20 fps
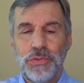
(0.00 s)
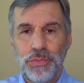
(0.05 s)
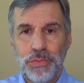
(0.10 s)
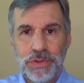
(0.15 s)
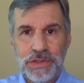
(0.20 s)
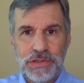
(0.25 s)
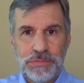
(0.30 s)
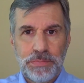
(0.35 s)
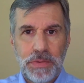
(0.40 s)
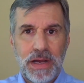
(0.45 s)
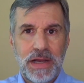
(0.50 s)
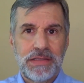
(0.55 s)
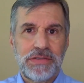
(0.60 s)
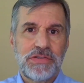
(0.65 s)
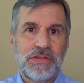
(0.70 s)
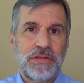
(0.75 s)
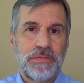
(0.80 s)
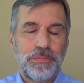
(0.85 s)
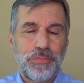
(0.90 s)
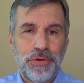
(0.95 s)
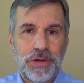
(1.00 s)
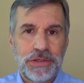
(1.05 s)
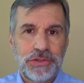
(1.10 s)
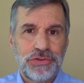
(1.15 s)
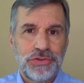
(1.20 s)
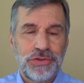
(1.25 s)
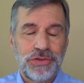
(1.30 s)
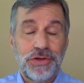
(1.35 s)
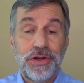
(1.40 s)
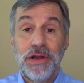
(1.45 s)
response to
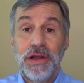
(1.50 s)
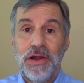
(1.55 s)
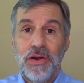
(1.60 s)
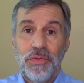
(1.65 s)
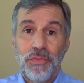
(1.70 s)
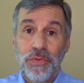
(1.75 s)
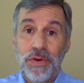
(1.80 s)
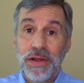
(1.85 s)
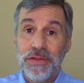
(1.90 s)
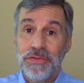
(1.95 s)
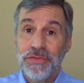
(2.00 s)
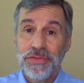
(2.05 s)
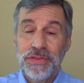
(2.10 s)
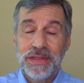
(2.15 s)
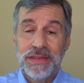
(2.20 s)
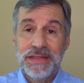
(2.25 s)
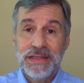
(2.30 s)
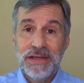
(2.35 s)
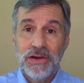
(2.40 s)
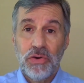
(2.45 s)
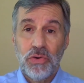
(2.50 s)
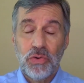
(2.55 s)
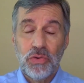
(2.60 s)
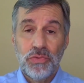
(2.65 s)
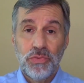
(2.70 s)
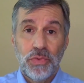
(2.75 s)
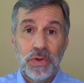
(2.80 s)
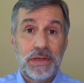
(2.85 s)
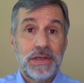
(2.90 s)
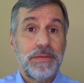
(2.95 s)
pressure rather than the old
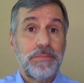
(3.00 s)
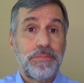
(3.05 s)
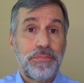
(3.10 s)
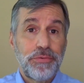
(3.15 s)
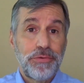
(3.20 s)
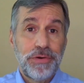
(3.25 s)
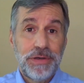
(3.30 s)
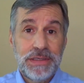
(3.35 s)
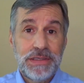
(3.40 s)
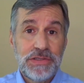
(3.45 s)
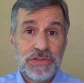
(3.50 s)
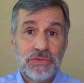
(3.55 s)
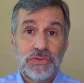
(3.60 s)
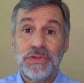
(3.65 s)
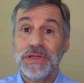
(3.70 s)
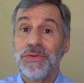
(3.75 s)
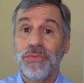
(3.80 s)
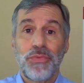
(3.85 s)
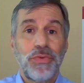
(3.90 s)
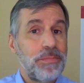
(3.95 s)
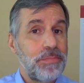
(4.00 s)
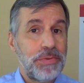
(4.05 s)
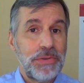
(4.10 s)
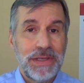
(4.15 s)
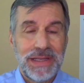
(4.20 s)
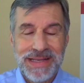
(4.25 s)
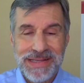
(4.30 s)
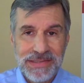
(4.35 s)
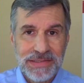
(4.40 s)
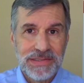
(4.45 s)
one. And pretty soon it
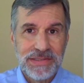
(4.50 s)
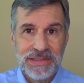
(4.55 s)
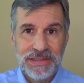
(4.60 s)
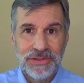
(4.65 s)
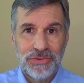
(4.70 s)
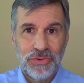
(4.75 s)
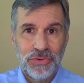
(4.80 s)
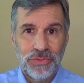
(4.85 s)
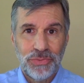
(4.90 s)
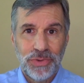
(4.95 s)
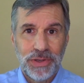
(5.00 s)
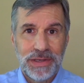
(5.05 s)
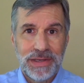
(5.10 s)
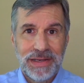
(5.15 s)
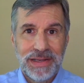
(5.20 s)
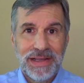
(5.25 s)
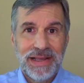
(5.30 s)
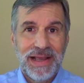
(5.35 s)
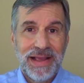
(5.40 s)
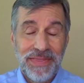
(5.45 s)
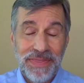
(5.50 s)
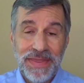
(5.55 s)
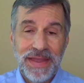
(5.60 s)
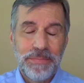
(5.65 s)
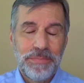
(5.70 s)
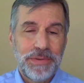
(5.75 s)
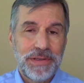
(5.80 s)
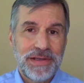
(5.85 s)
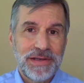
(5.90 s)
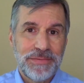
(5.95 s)
replaces the old one. And
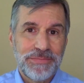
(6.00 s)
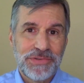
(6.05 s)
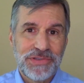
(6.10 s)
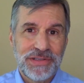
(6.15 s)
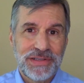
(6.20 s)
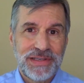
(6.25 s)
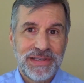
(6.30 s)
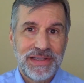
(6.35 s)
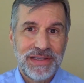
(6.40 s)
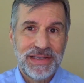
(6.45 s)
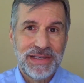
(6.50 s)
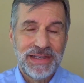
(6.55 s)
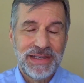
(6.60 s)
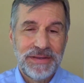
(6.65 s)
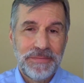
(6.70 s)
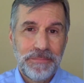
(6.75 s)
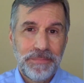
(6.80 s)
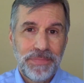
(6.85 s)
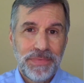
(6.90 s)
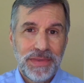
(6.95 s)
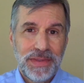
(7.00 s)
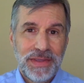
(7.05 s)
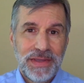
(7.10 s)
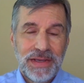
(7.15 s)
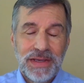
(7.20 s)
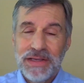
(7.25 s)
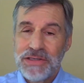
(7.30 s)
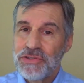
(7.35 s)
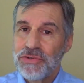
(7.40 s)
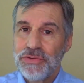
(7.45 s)
that becomes the key.
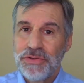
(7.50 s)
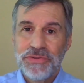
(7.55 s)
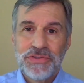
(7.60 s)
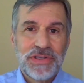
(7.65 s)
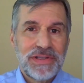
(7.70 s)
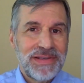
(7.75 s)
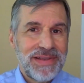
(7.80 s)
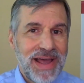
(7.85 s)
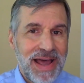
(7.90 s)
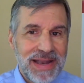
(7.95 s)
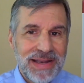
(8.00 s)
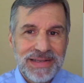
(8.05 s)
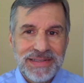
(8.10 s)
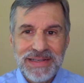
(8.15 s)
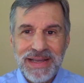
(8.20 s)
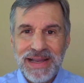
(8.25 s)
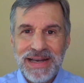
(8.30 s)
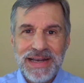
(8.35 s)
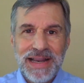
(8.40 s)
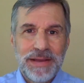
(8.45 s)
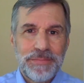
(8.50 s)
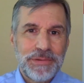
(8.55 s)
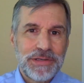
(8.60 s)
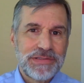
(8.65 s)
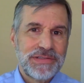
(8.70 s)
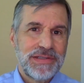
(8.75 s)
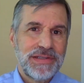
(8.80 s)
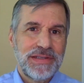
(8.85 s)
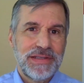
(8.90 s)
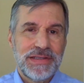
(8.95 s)
So there's a lot of
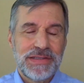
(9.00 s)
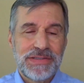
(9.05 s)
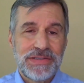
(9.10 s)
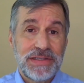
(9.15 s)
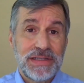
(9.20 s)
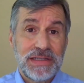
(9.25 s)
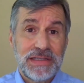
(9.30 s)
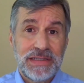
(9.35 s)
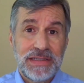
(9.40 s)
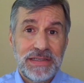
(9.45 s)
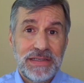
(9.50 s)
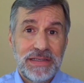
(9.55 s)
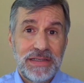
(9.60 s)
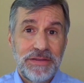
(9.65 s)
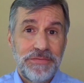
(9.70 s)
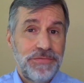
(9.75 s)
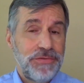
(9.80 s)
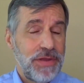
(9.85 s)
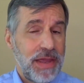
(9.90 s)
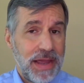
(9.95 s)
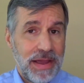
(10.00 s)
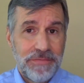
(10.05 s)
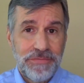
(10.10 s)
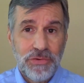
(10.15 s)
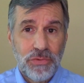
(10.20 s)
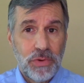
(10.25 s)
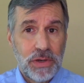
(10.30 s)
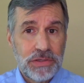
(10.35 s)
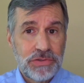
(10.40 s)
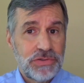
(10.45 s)
dynamics to this. And if you have
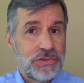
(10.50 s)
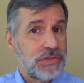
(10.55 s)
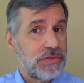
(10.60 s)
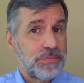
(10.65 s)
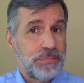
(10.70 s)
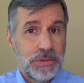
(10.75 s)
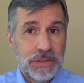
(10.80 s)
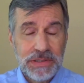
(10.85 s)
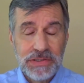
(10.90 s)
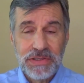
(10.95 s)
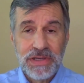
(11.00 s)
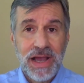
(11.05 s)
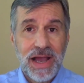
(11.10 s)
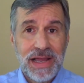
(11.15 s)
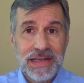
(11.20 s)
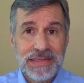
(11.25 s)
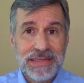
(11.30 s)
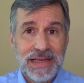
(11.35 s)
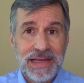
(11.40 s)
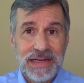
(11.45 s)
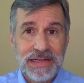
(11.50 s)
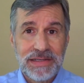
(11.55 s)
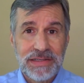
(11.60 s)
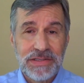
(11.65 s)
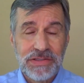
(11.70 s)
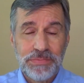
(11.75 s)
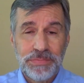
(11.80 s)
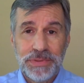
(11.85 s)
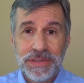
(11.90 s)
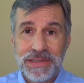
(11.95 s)
questions, please contact
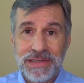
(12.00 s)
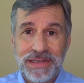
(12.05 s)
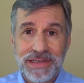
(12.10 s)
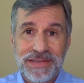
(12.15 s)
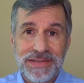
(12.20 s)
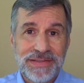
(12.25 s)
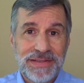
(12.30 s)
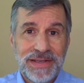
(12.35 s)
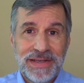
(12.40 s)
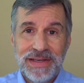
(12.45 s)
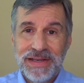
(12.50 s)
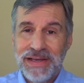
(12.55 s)
us, because